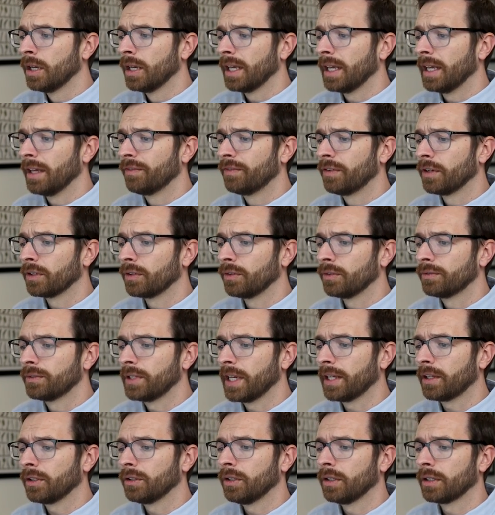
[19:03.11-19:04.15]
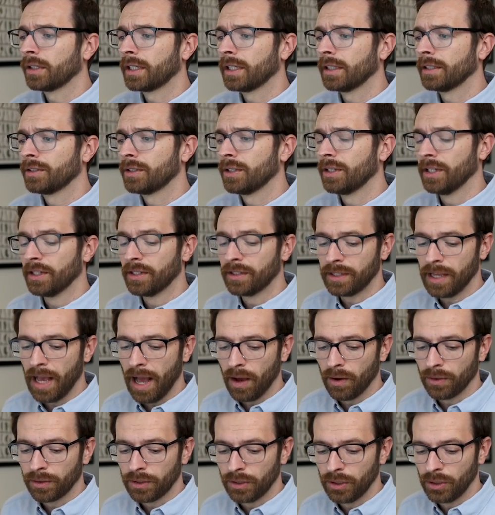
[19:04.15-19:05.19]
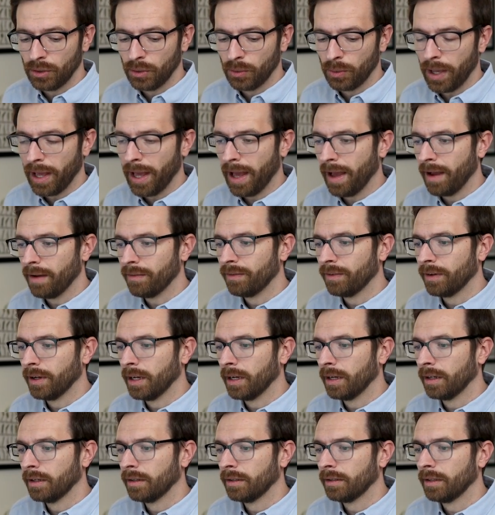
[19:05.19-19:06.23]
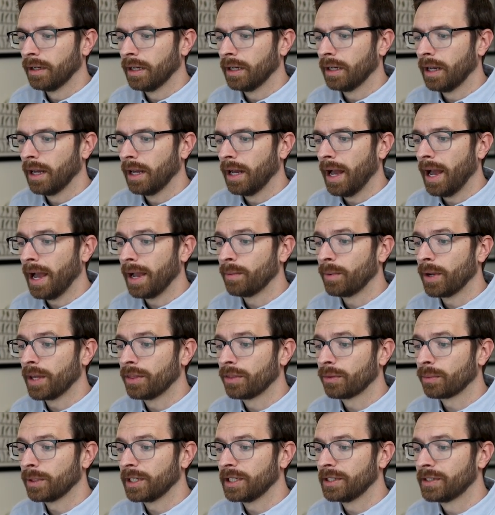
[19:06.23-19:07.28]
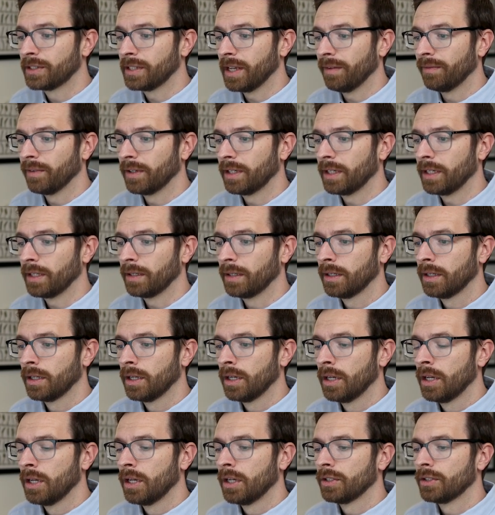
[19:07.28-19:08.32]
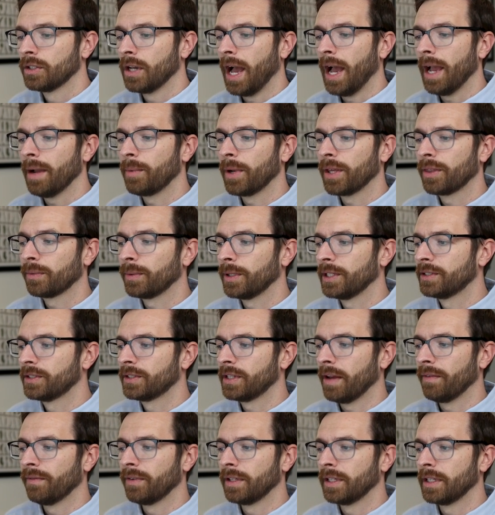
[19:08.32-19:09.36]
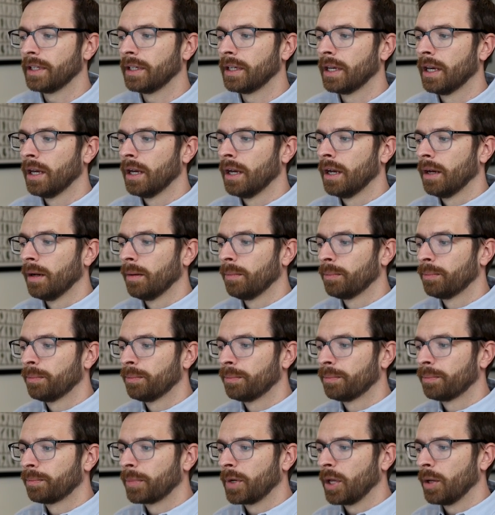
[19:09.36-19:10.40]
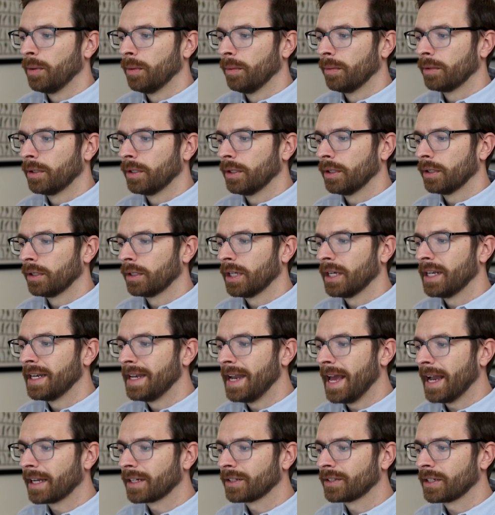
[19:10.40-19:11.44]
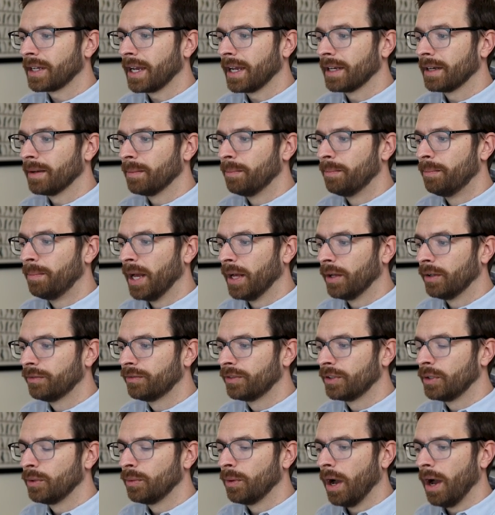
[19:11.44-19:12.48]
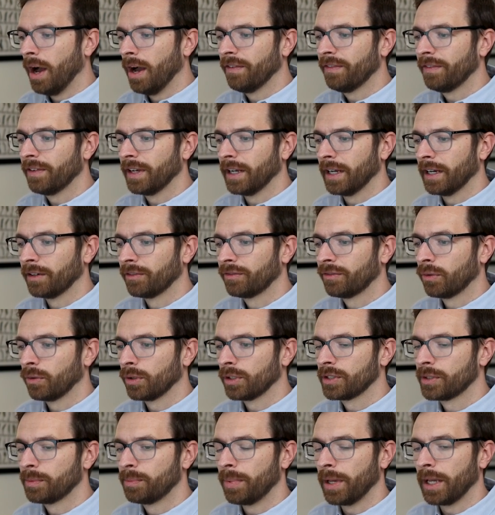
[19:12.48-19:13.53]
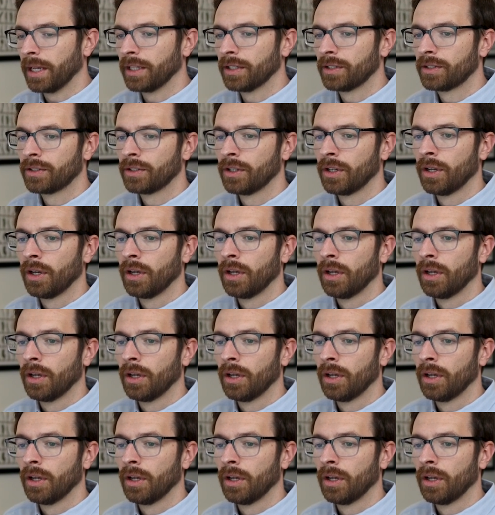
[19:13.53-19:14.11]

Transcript: If you take a look to the south, you have Highway 370. So Highway 370 connects kind of Bellevue Offutt Air Force Base